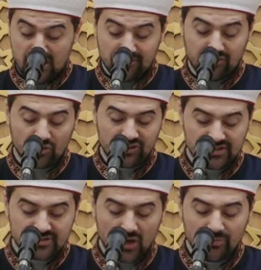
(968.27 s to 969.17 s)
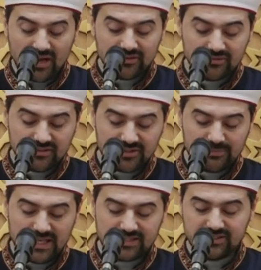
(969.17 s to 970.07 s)
for His abundant
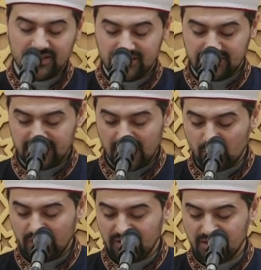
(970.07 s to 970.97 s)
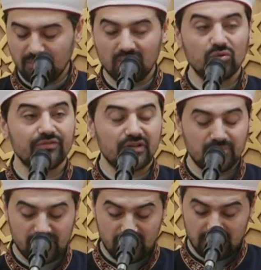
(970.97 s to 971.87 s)
blessings during the month of
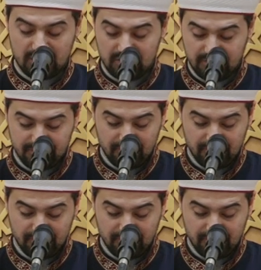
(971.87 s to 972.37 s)
Ramadan.